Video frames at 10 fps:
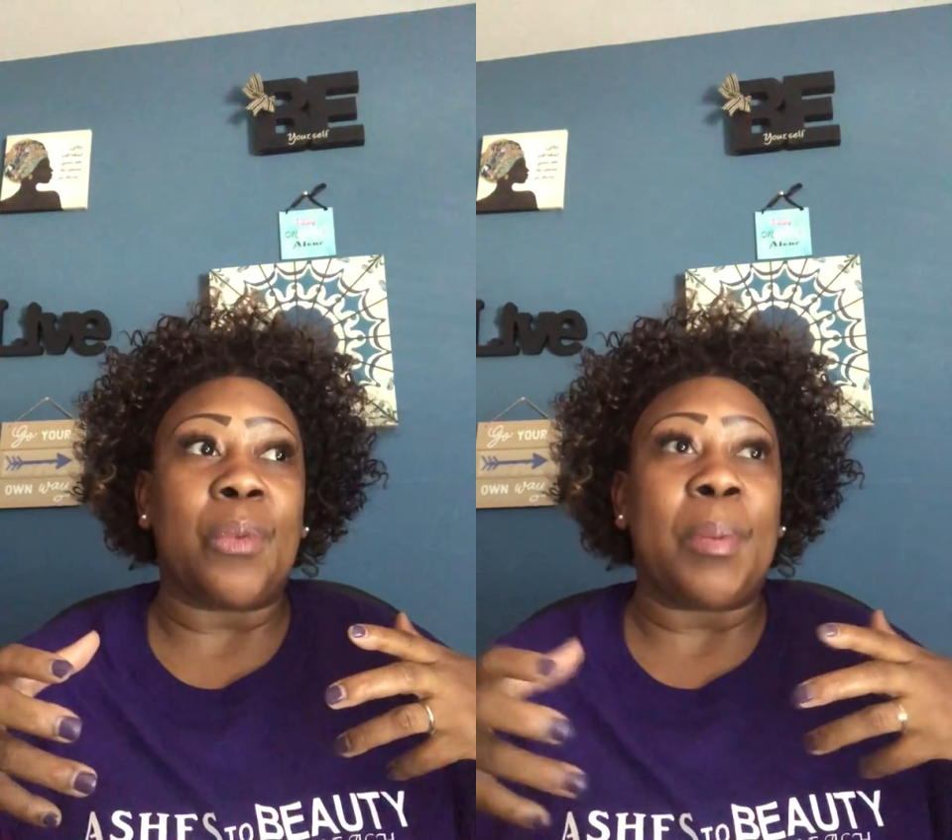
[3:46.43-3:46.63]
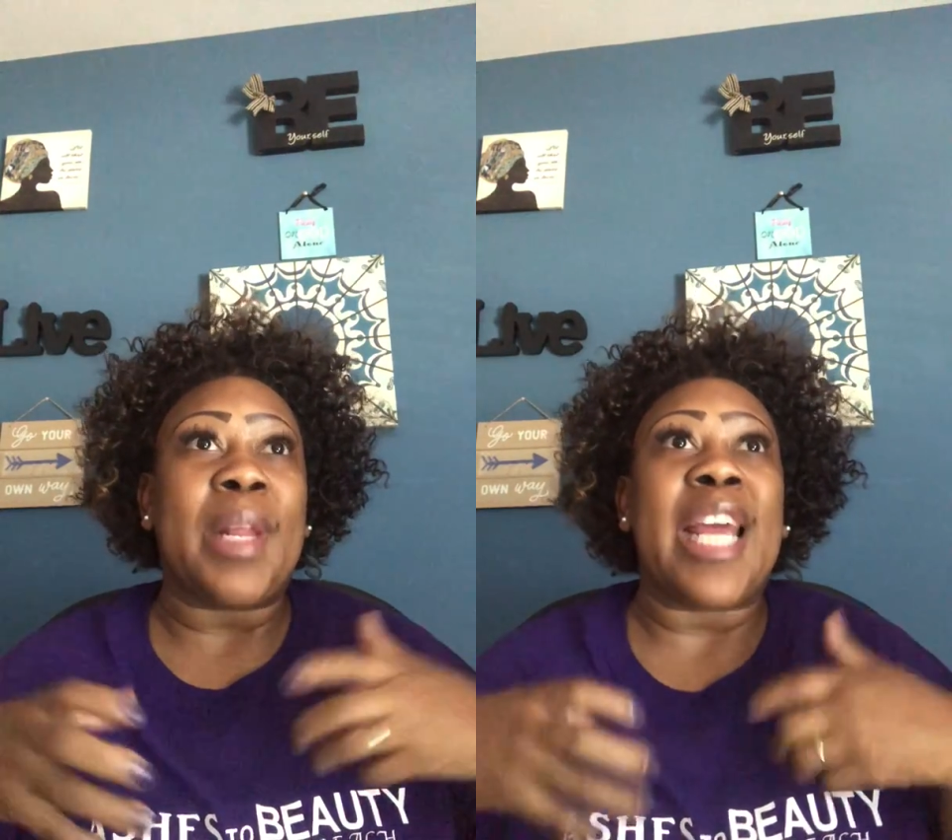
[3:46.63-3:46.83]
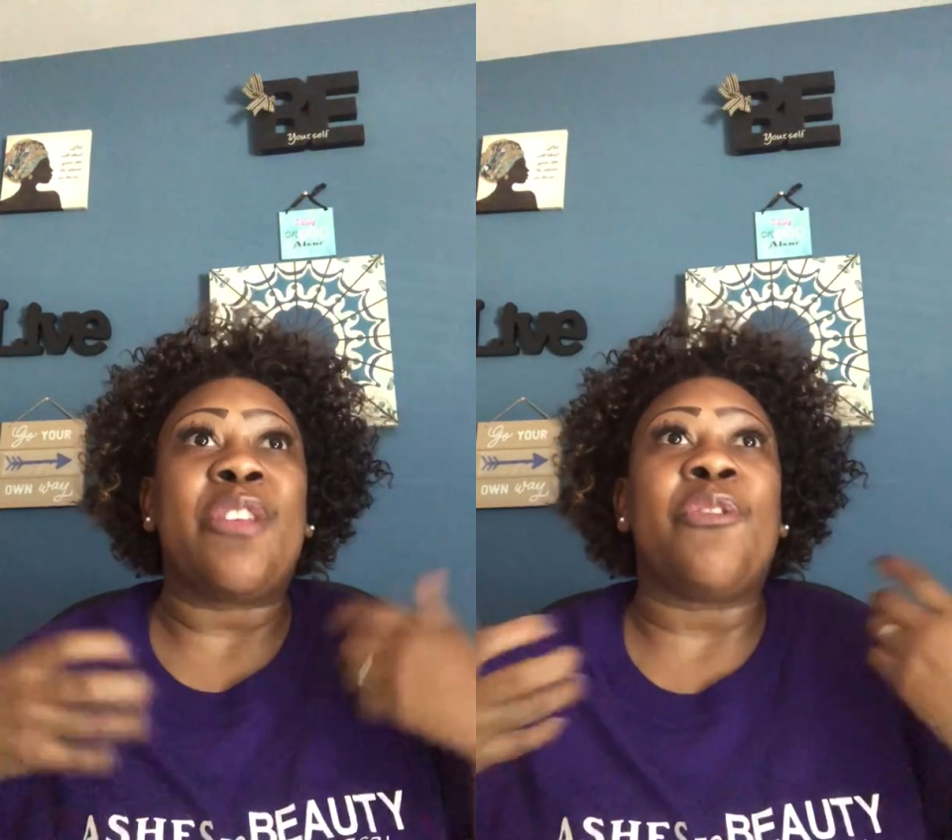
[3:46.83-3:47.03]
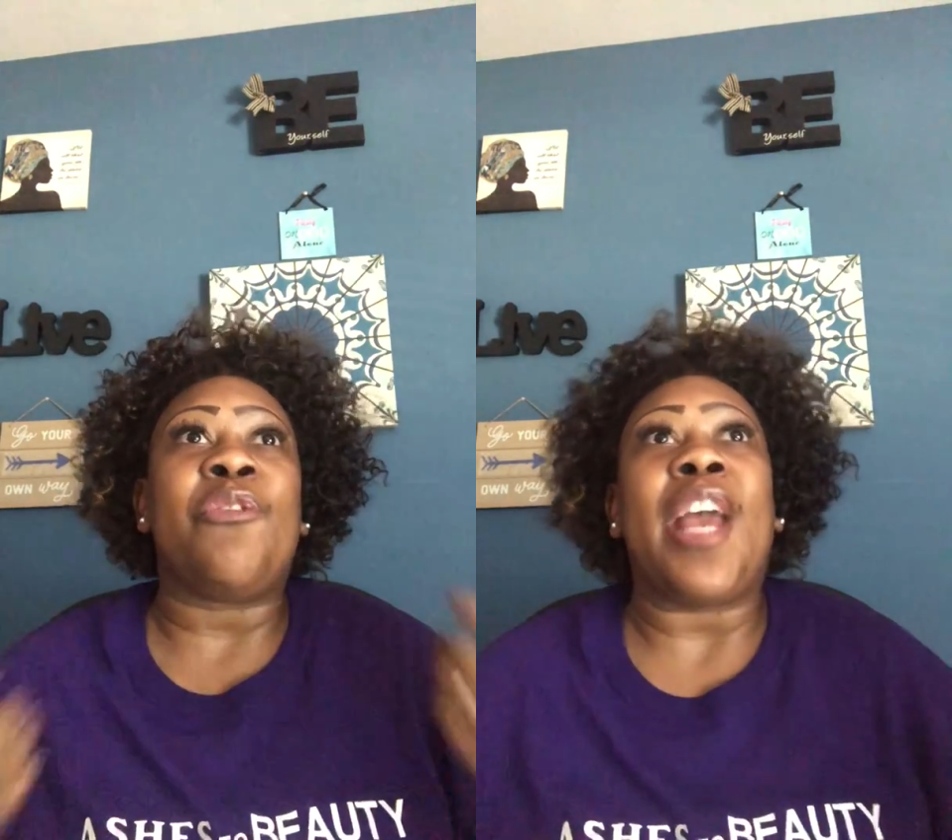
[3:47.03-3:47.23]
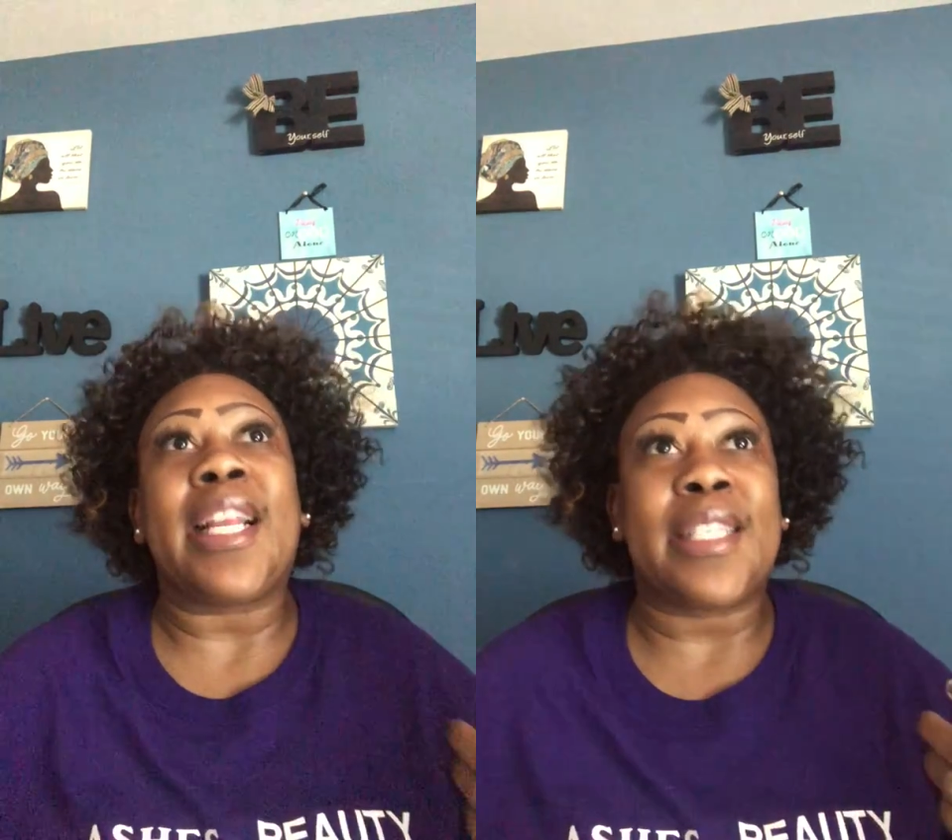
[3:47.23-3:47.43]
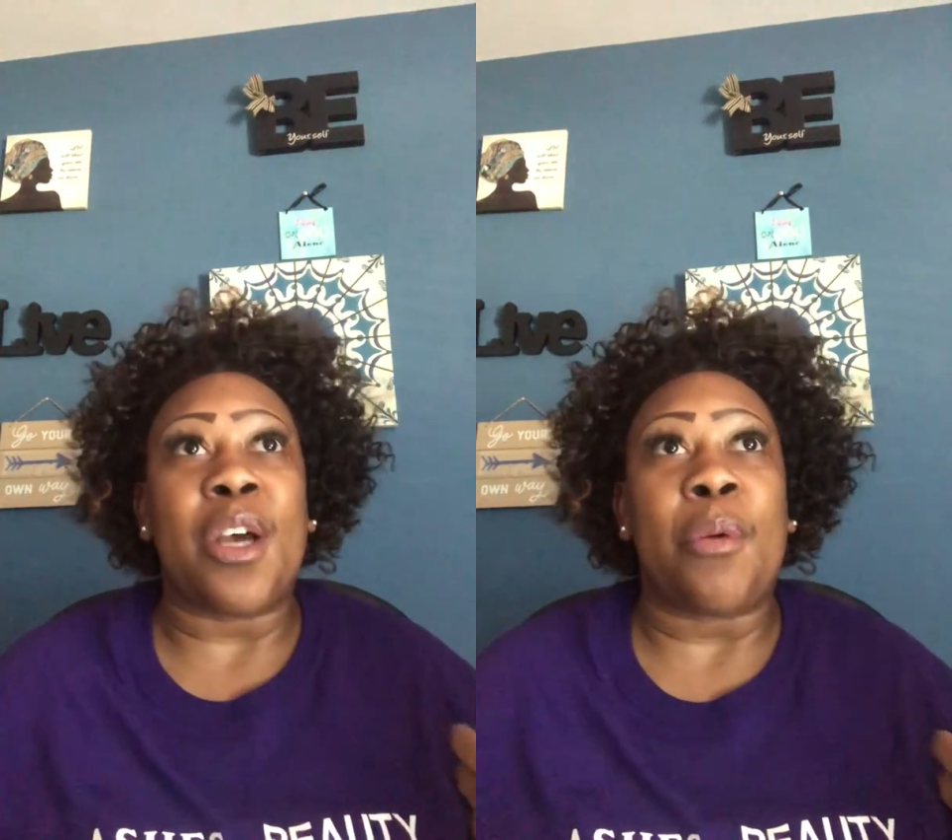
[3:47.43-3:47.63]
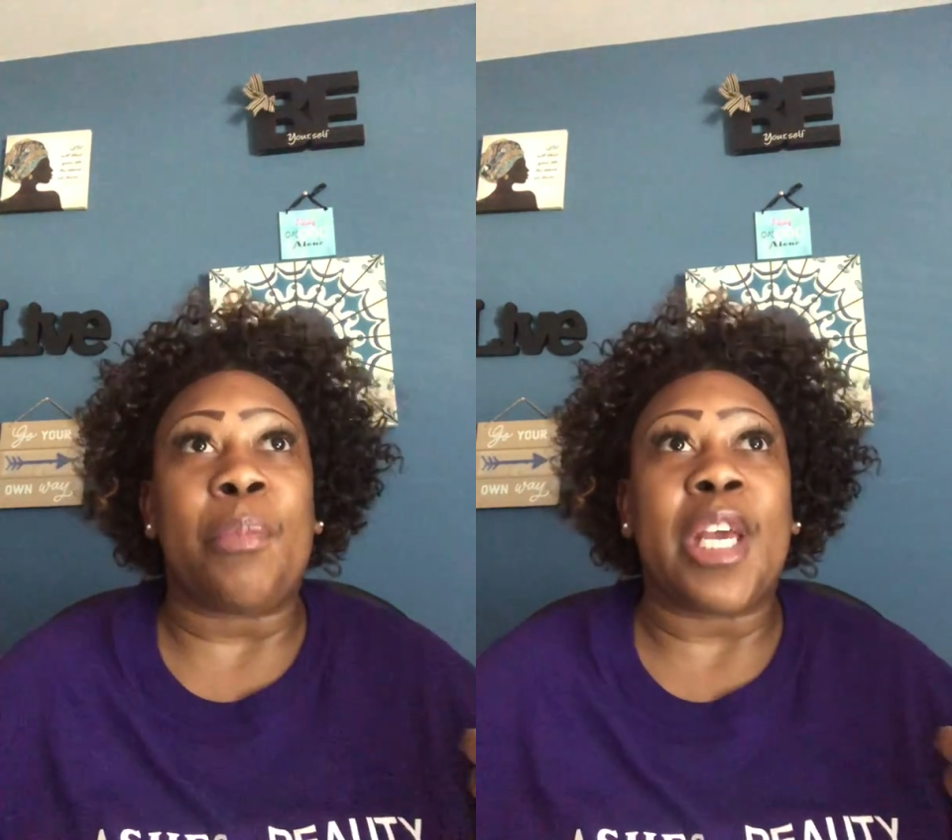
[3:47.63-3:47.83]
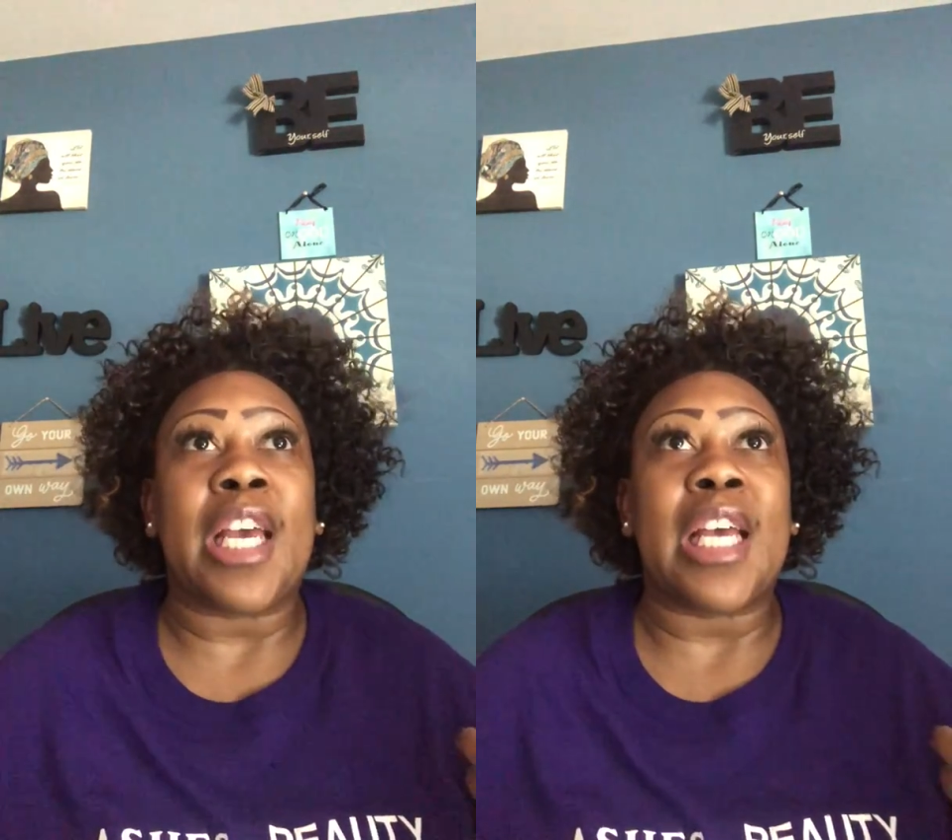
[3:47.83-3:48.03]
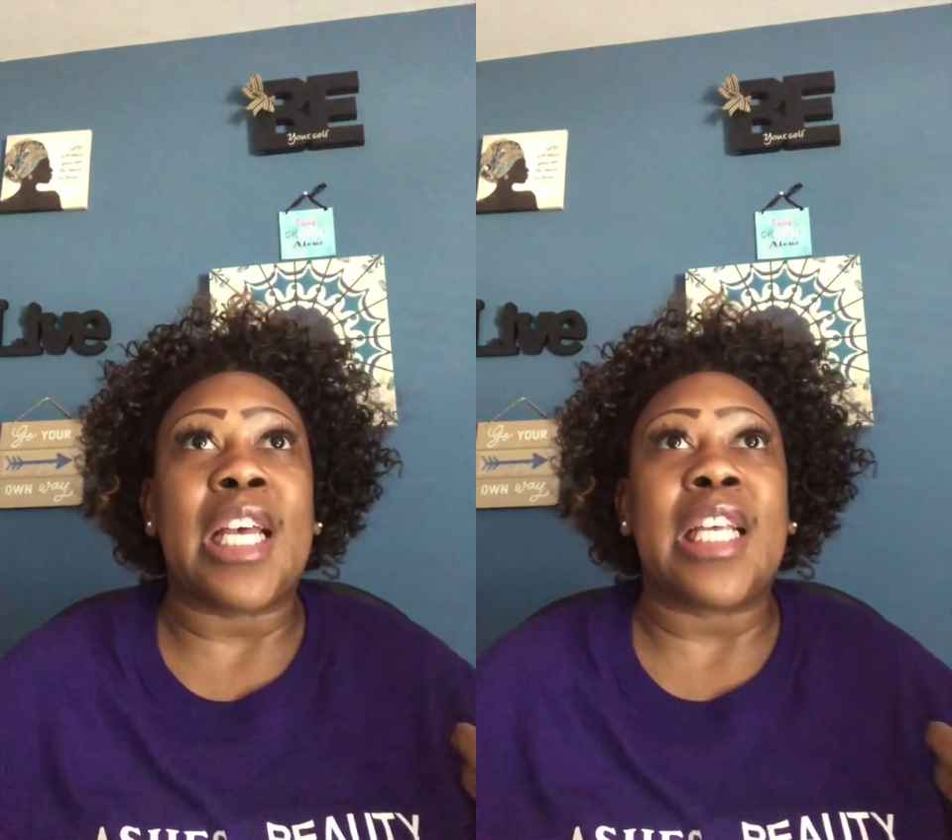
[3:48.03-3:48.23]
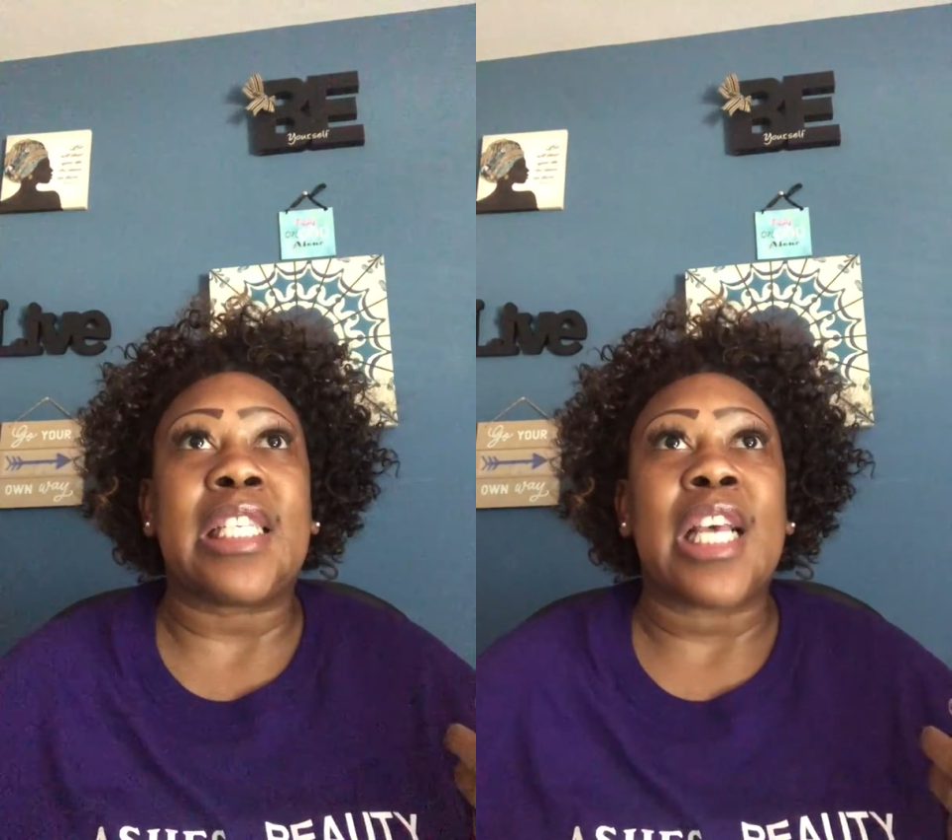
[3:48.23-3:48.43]
play the victim
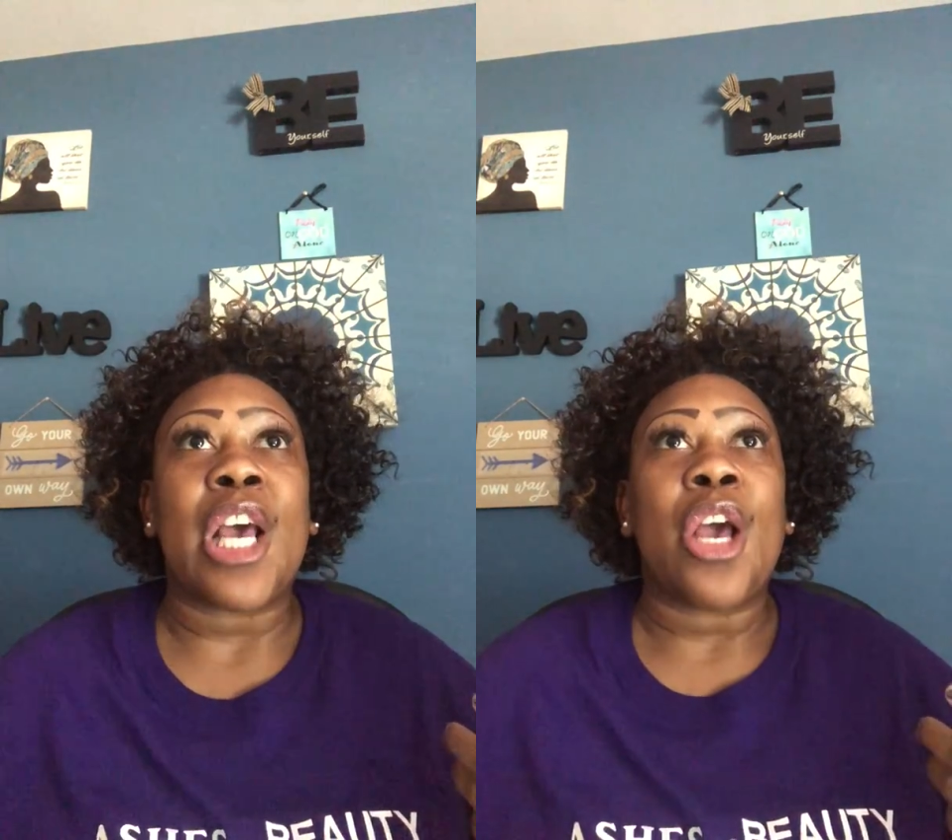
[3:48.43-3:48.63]
because